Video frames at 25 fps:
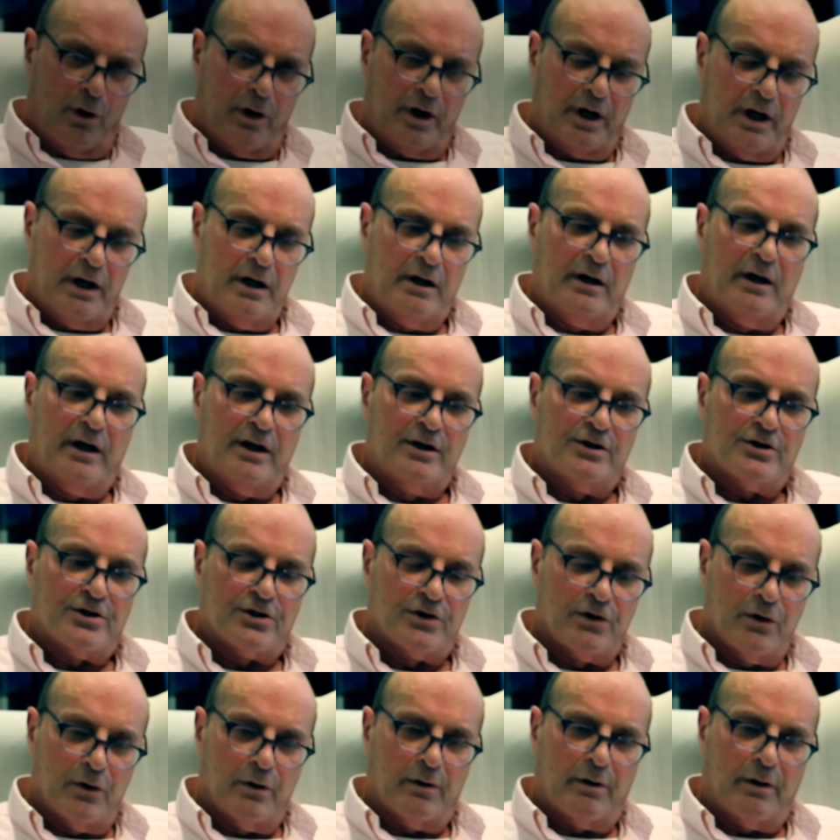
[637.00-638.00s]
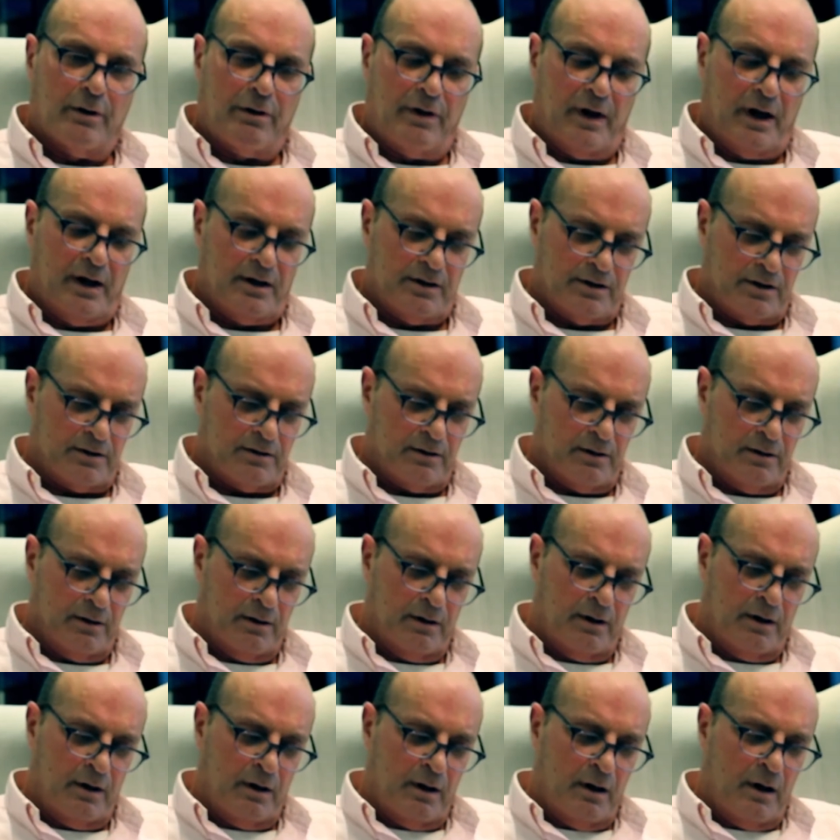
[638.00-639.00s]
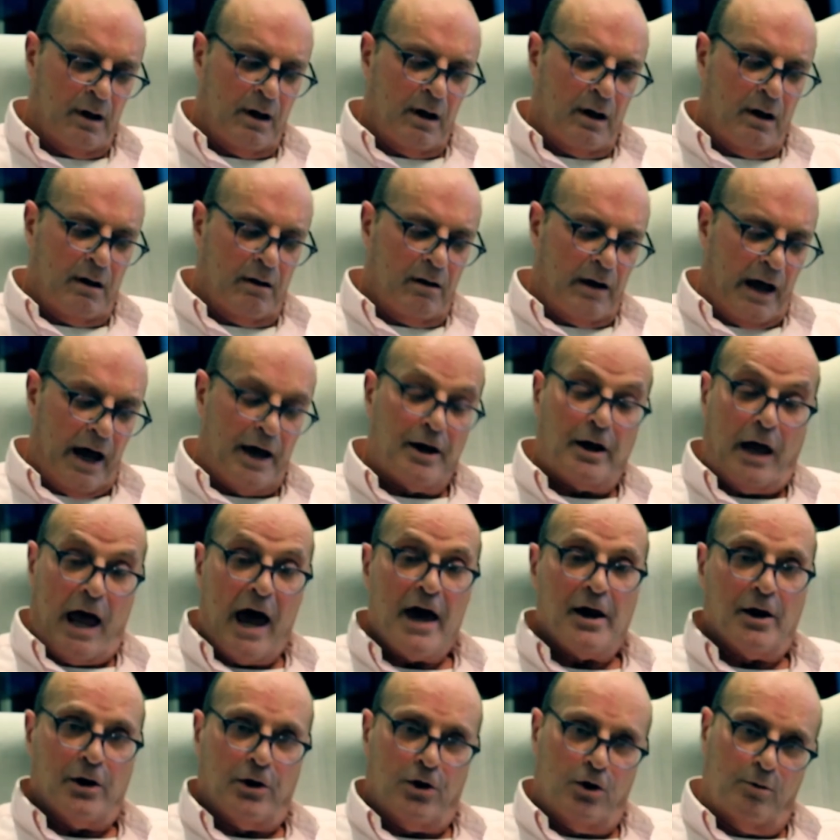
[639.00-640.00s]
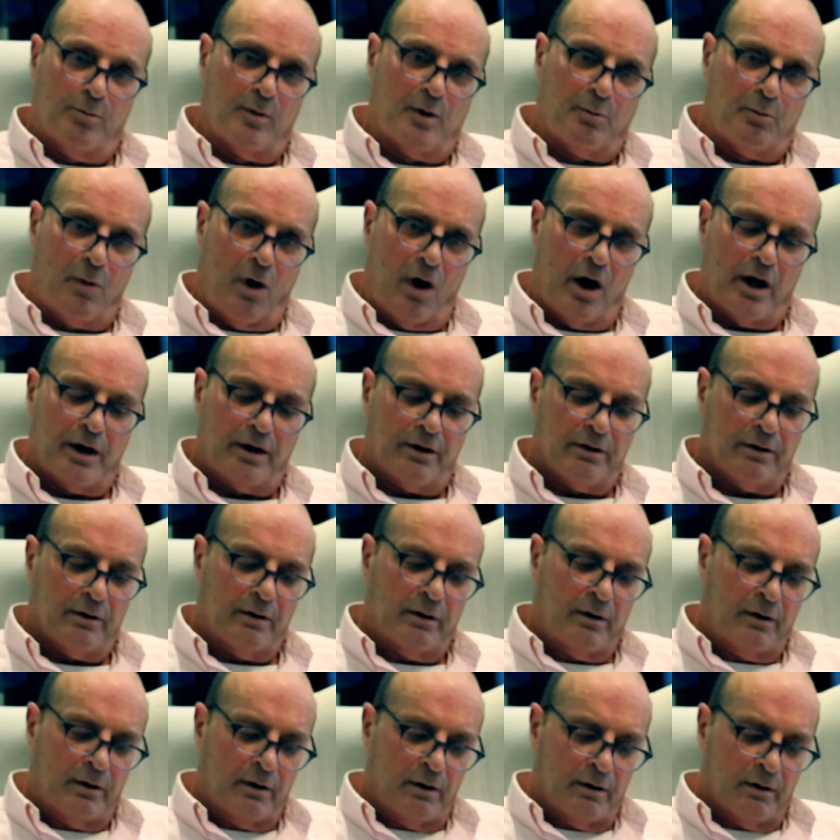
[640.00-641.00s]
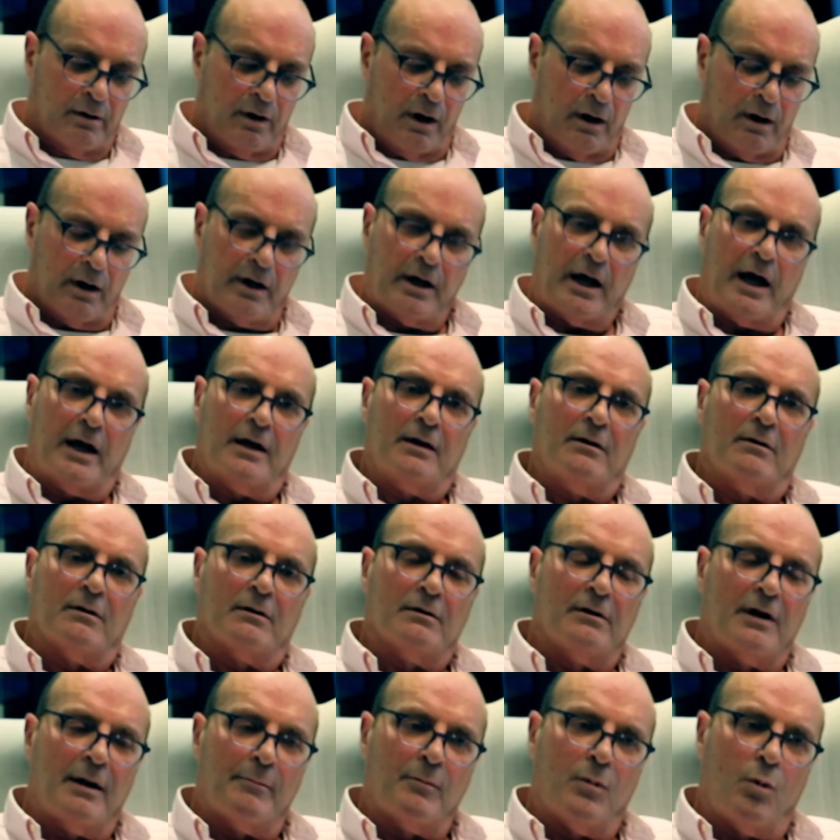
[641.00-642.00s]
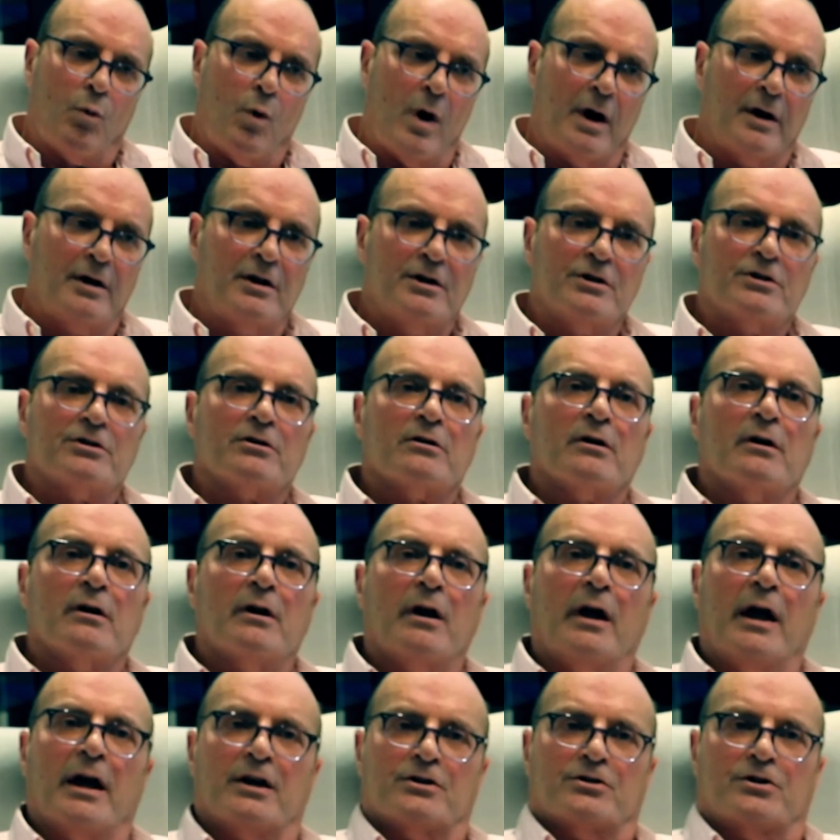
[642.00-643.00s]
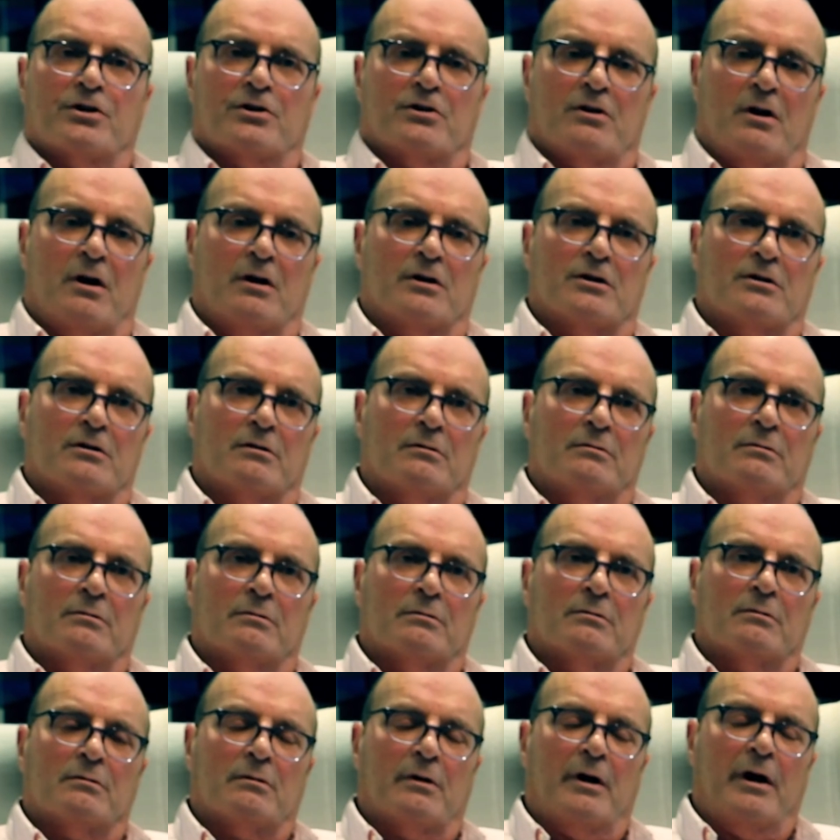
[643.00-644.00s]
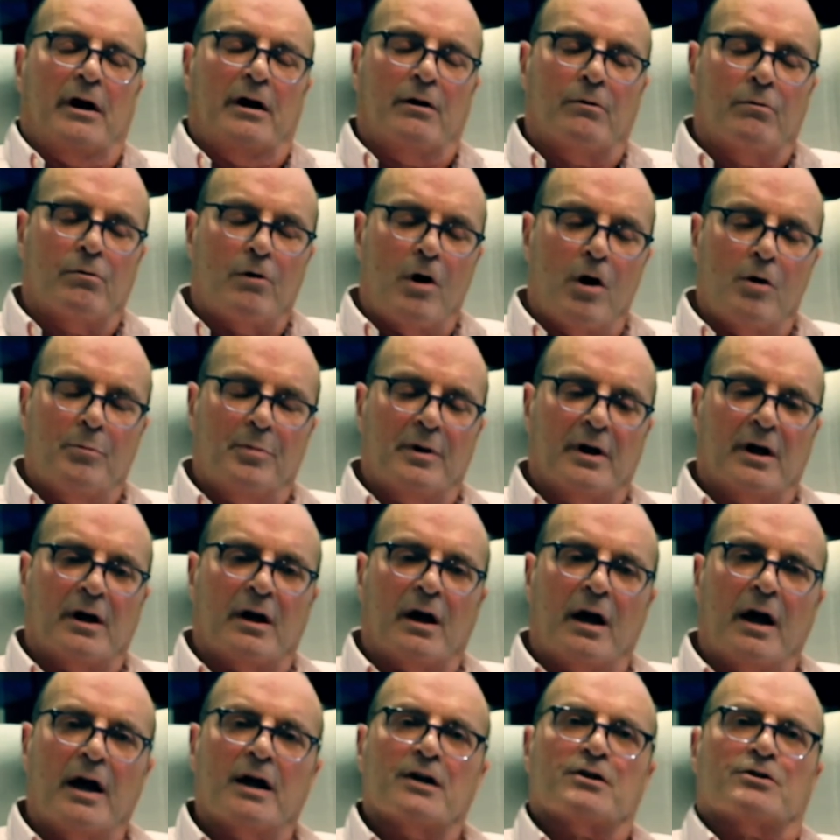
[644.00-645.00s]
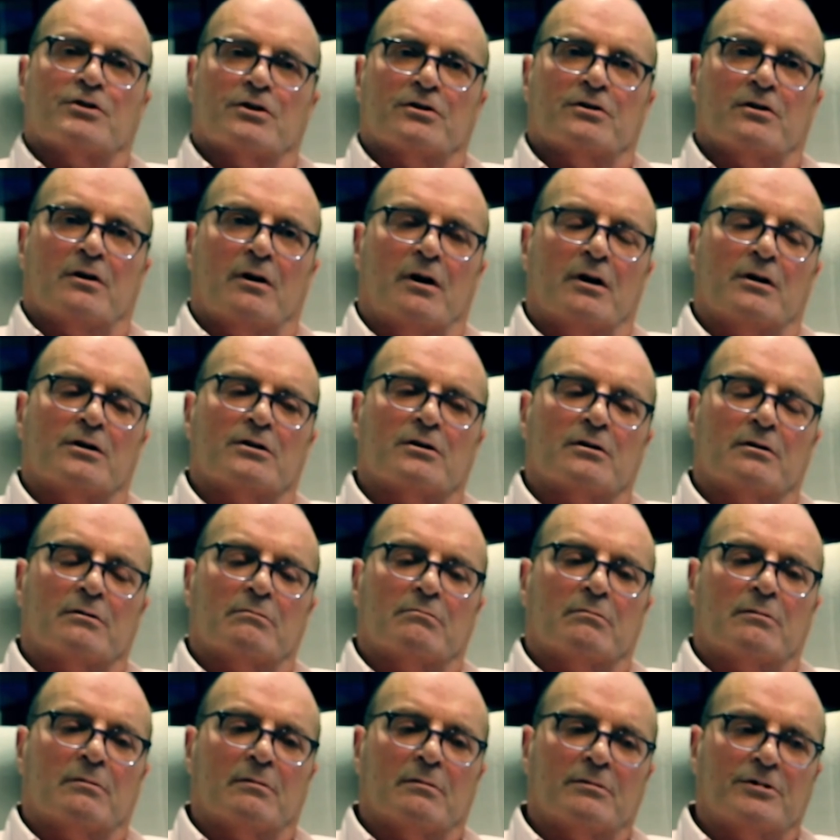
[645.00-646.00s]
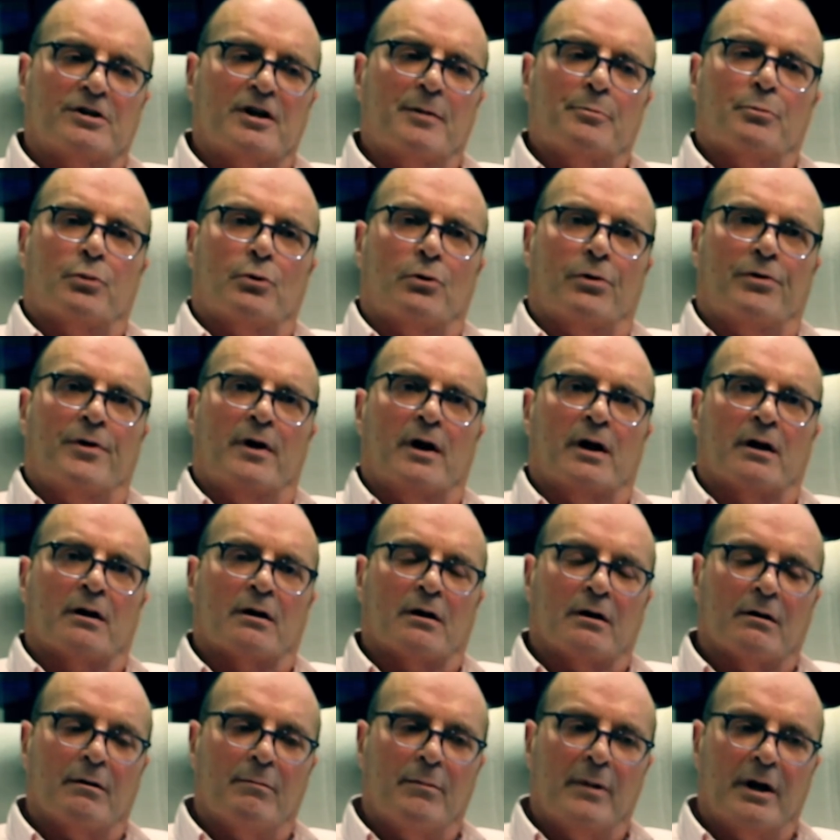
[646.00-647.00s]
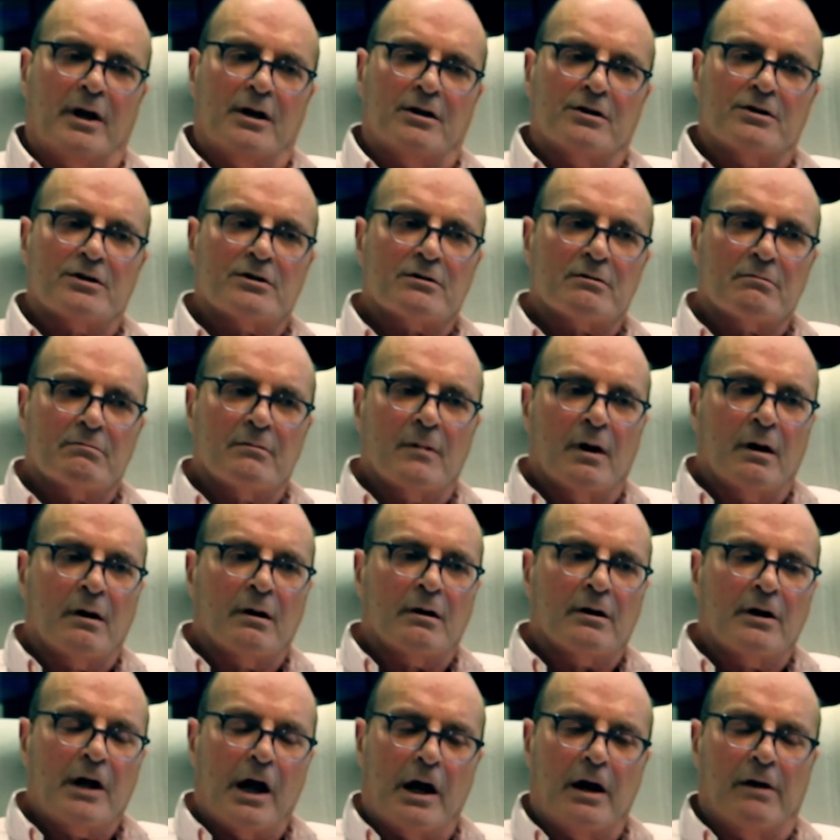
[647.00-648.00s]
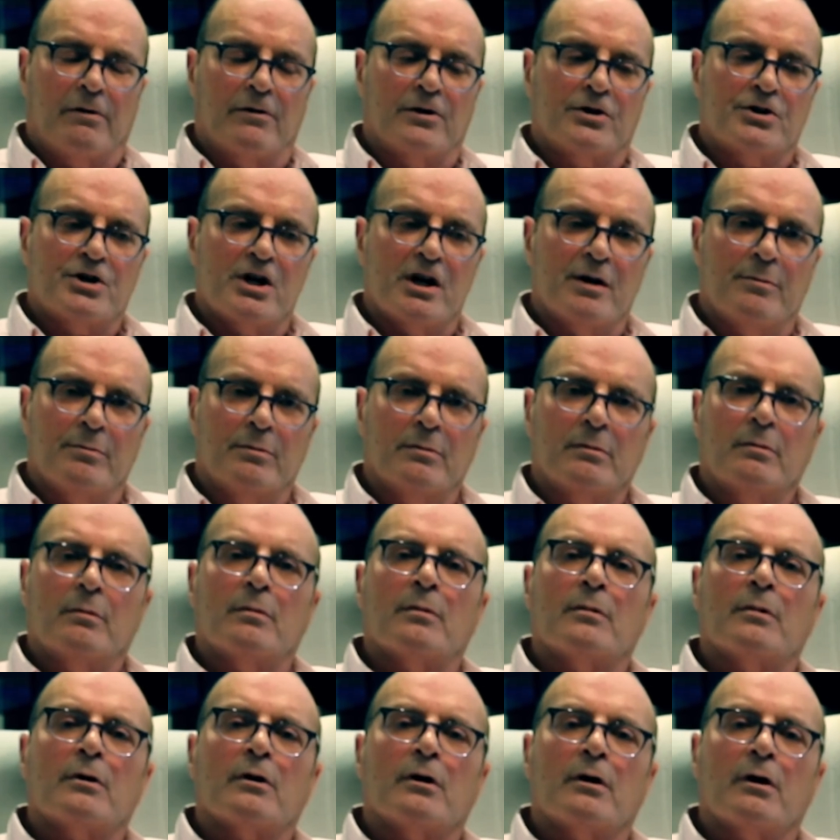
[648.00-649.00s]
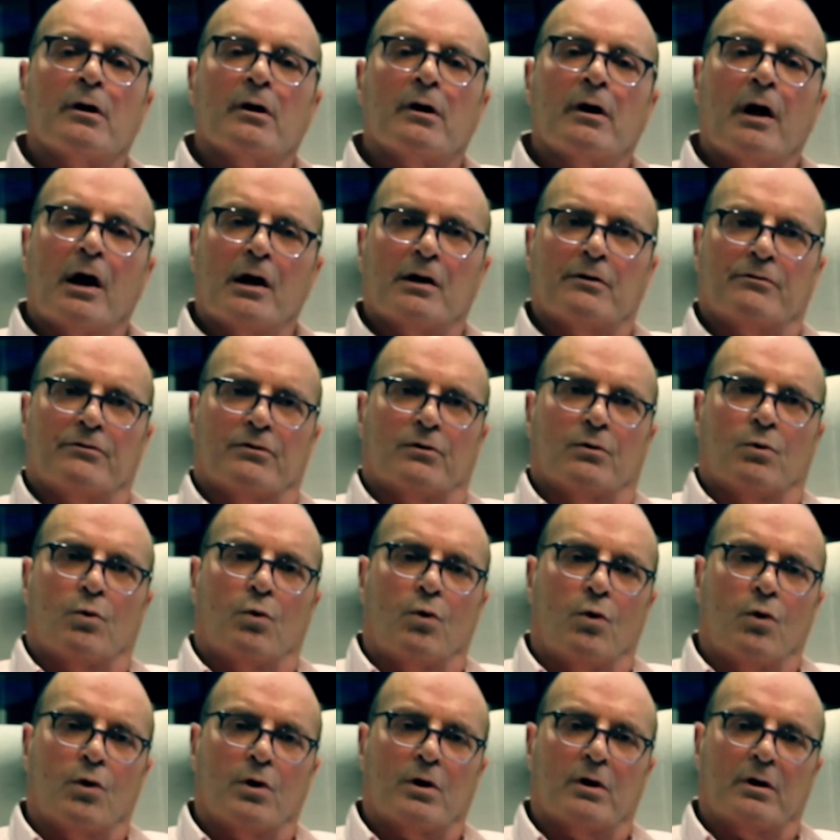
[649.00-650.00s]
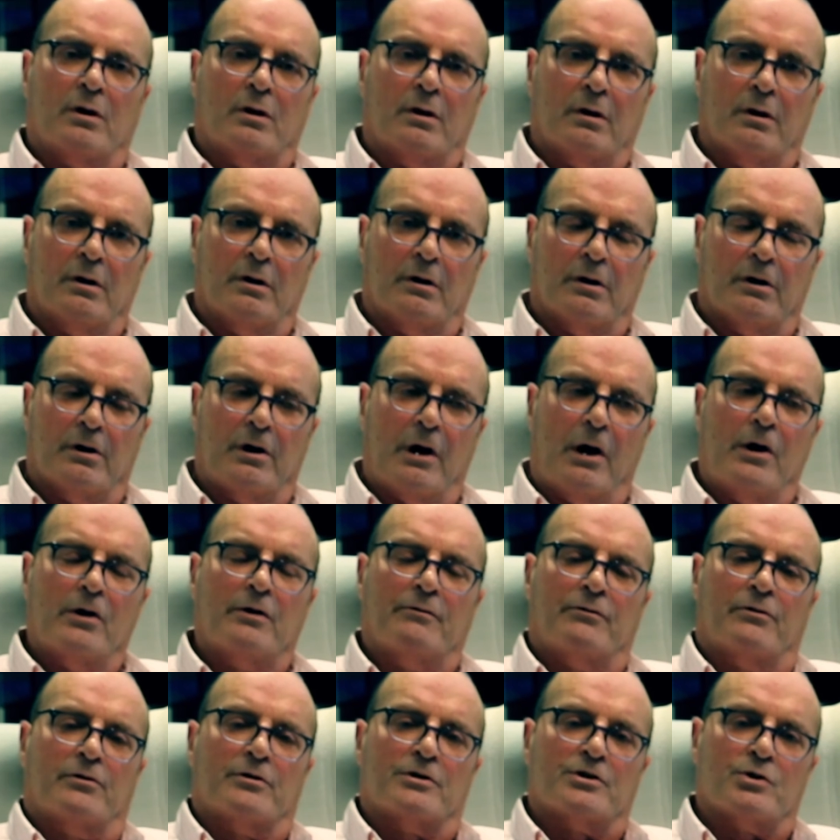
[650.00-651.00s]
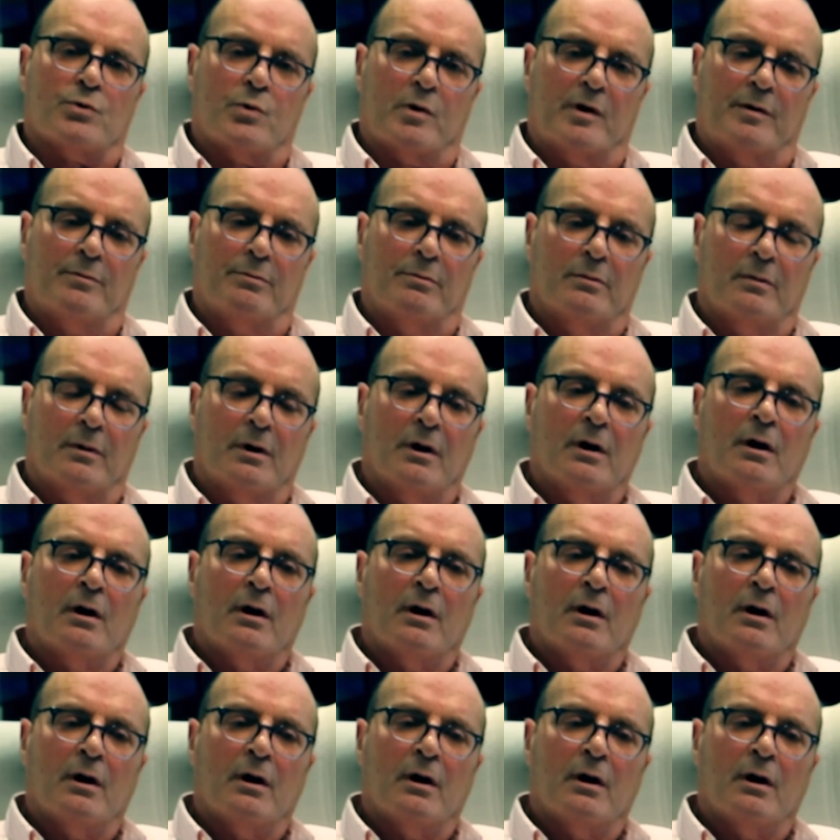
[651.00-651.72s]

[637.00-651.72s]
body needs certain things. and a human mind. Okay, number one is exercise, aerobic exercise. Simple thing, it means going to the gym, going for a walk, going for a swim